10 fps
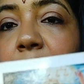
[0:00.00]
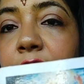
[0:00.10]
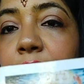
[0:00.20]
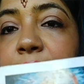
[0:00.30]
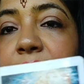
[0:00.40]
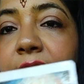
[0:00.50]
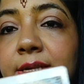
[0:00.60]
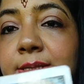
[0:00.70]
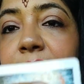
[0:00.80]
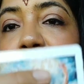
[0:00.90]
card of
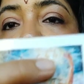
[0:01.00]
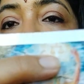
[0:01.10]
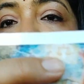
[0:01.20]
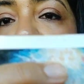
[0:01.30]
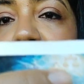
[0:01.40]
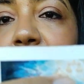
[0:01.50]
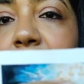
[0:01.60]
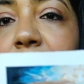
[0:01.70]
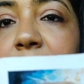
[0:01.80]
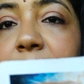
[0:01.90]
scales. You can see the
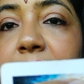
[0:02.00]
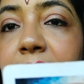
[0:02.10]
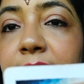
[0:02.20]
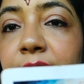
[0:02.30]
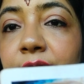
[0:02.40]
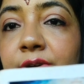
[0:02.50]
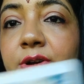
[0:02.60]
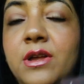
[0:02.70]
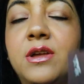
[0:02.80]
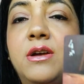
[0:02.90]
little scales here.
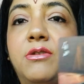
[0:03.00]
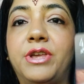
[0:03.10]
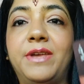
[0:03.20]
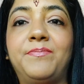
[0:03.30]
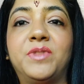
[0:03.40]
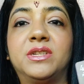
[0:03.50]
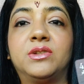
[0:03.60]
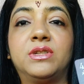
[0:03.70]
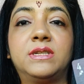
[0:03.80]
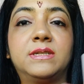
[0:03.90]
Okay,
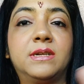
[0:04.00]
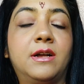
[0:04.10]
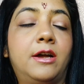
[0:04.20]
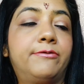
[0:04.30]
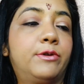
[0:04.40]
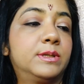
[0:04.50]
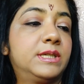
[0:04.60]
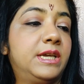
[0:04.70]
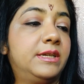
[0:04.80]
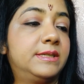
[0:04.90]
so this is the card for
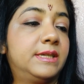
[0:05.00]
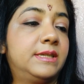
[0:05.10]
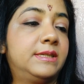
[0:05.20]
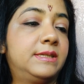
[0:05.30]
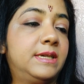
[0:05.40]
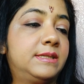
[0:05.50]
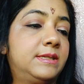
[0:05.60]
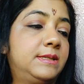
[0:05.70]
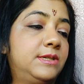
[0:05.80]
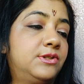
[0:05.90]
scales, and it says
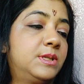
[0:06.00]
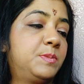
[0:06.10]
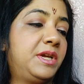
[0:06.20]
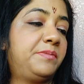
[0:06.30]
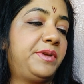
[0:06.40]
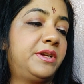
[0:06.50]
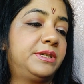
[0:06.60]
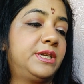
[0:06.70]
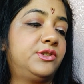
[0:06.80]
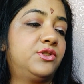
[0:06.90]
decisions made, pay
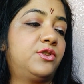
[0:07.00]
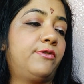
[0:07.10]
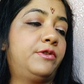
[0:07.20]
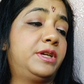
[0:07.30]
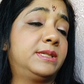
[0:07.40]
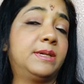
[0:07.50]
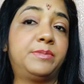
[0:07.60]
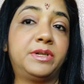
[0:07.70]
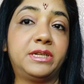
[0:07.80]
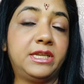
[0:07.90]
attention, offer
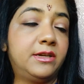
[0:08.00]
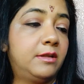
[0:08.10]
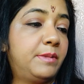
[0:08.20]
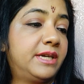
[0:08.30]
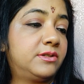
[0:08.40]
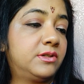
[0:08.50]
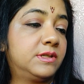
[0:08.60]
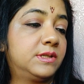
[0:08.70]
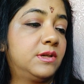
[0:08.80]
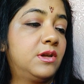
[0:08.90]
accepted, legal matters.